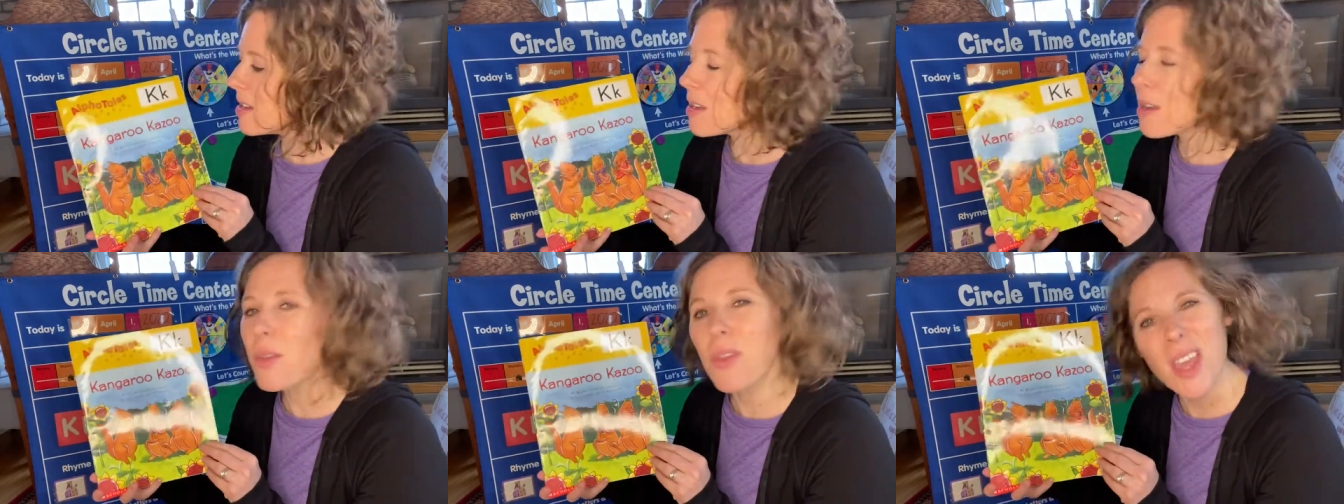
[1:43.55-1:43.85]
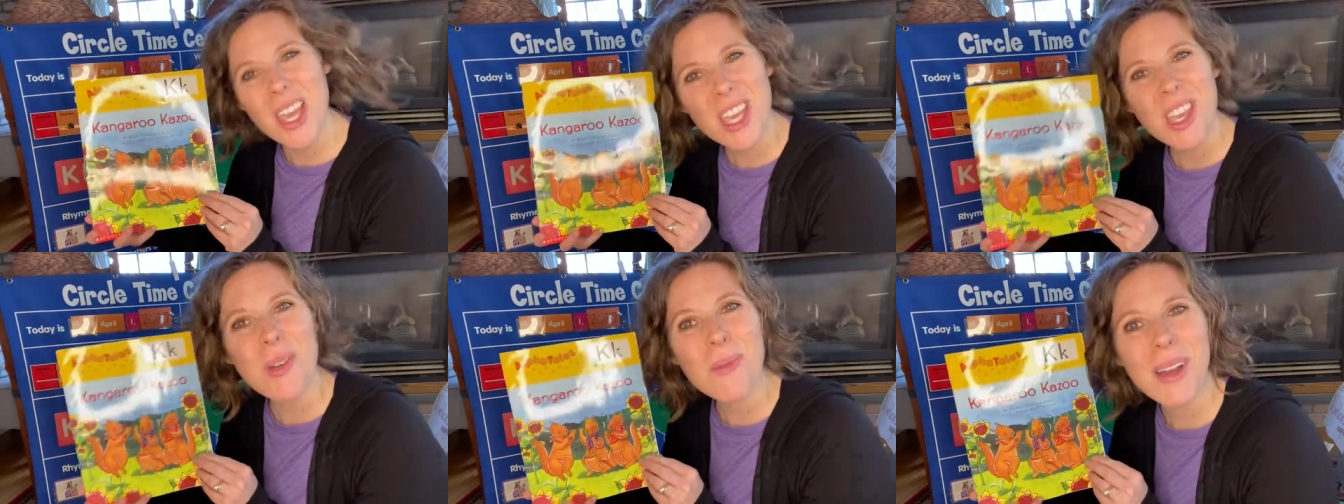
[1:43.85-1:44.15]

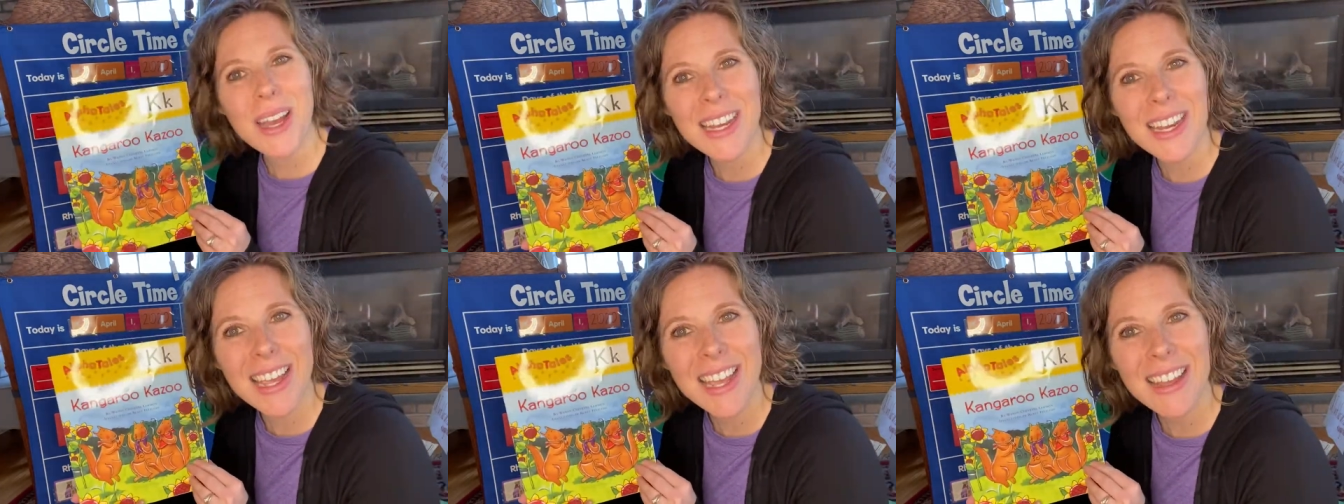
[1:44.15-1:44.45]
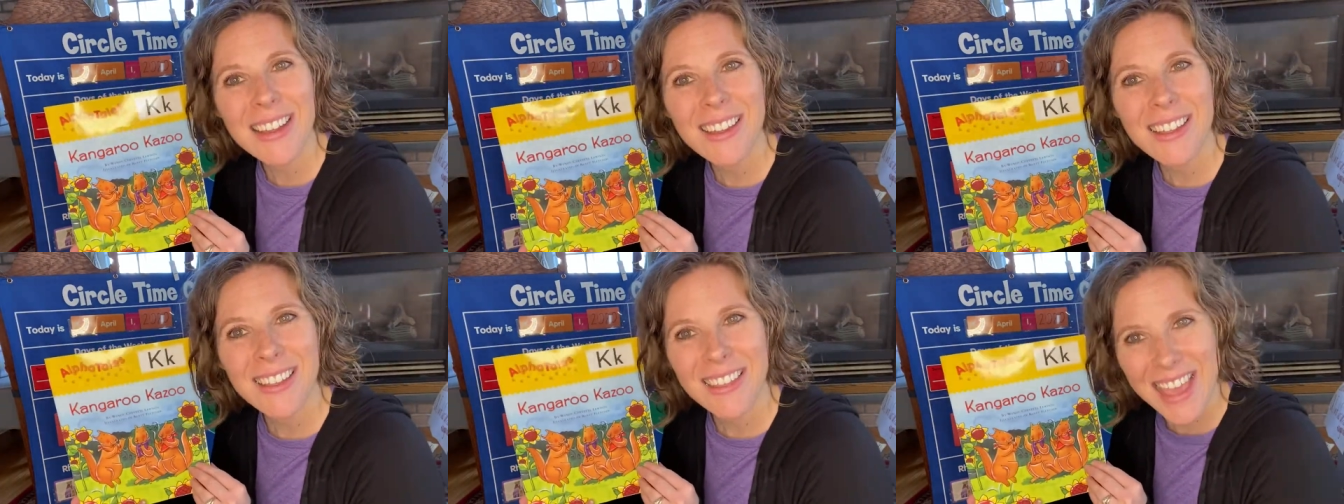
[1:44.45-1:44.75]
Thank you,
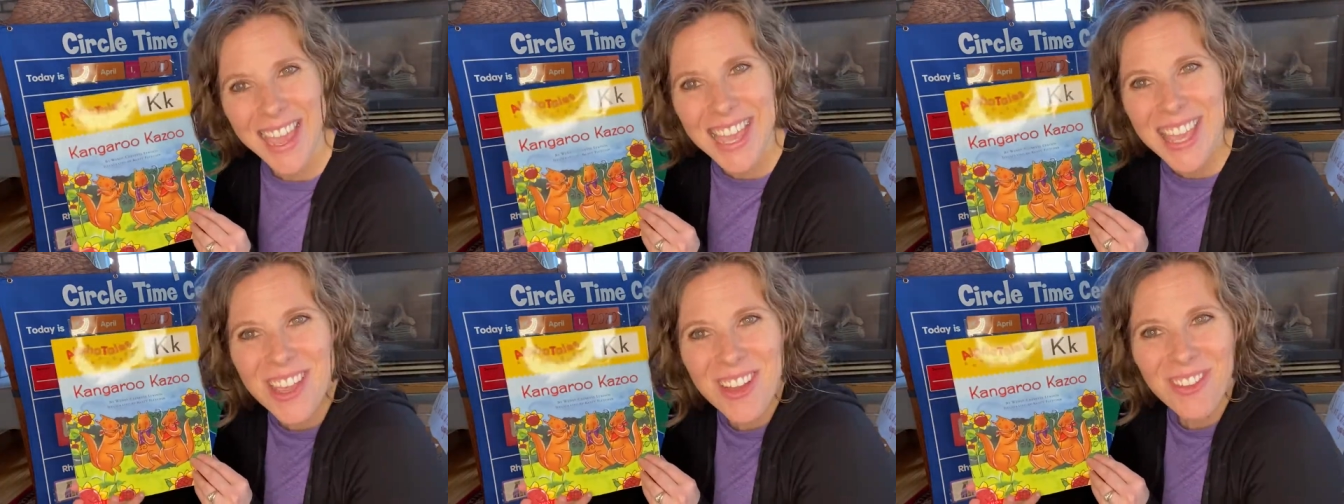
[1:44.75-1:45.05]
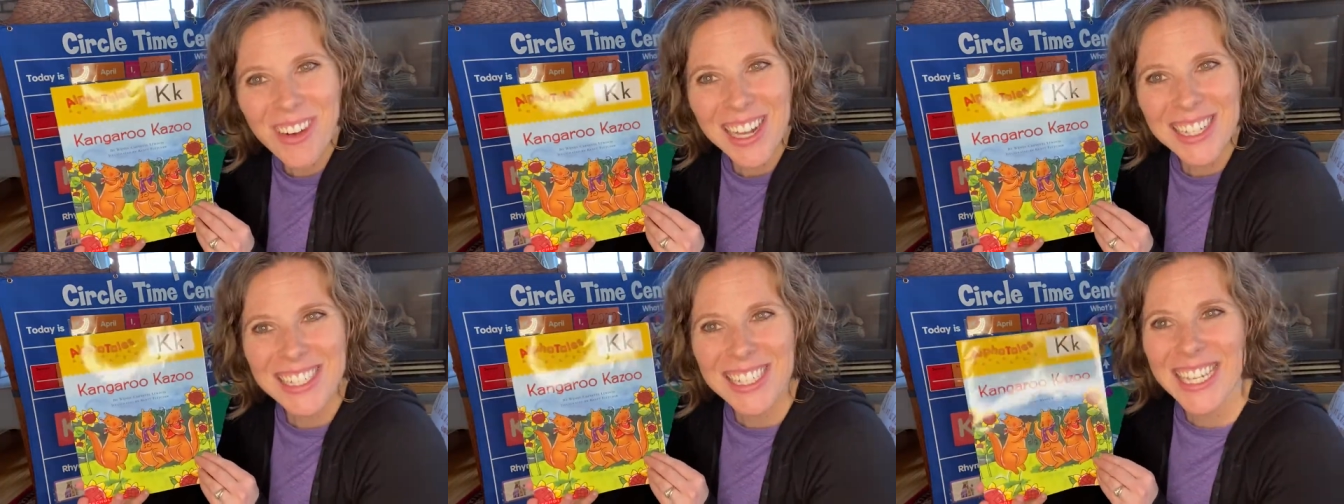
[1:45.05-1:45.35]
Wendy. Thank you,
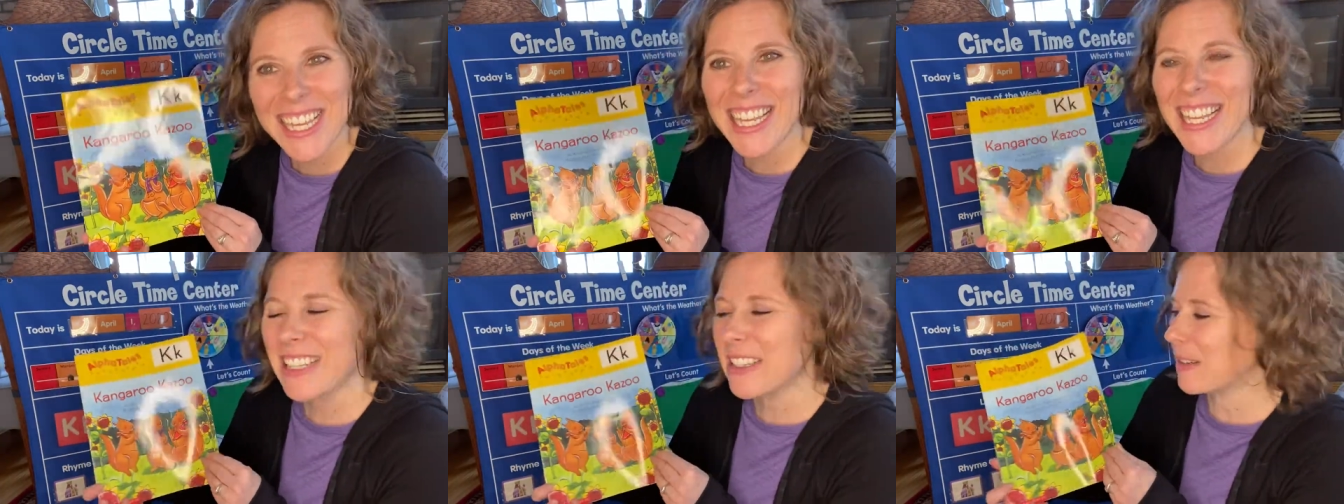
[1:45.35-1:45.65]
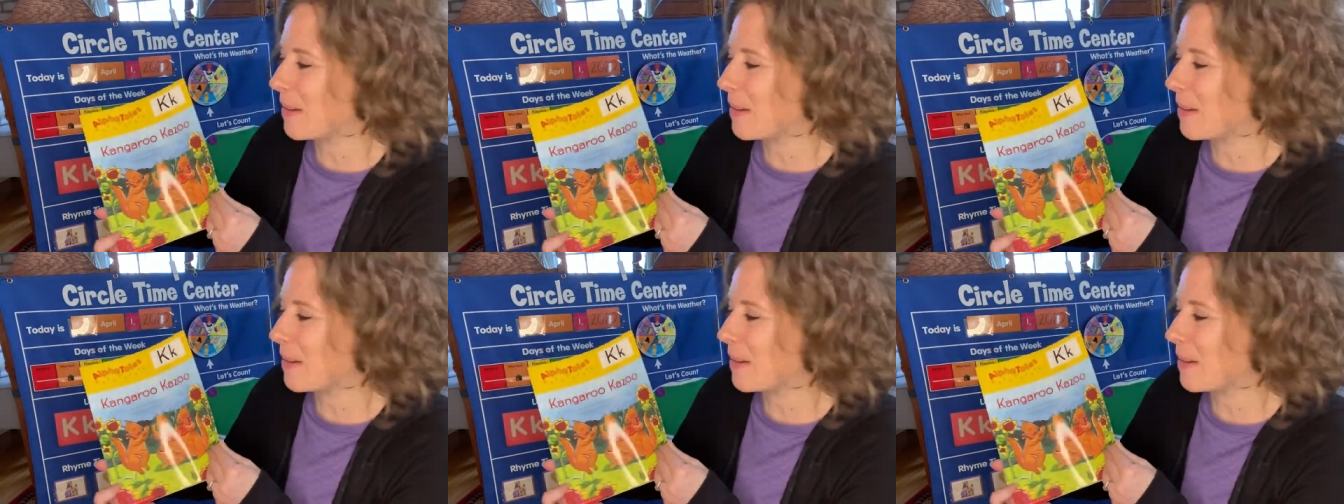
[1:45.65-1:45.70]
Rusty.